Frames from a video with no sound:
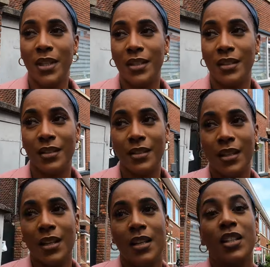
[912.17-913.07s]
because
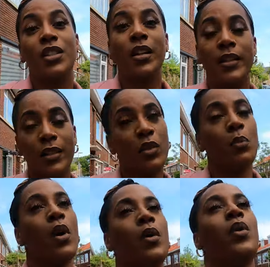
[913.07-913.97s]
starting
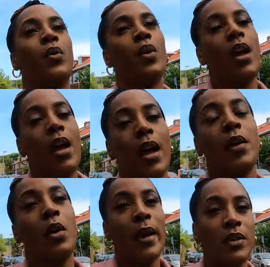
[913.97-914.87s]
tomorrow
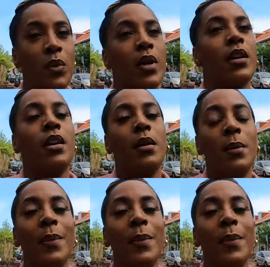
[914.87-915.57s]
I go back to work.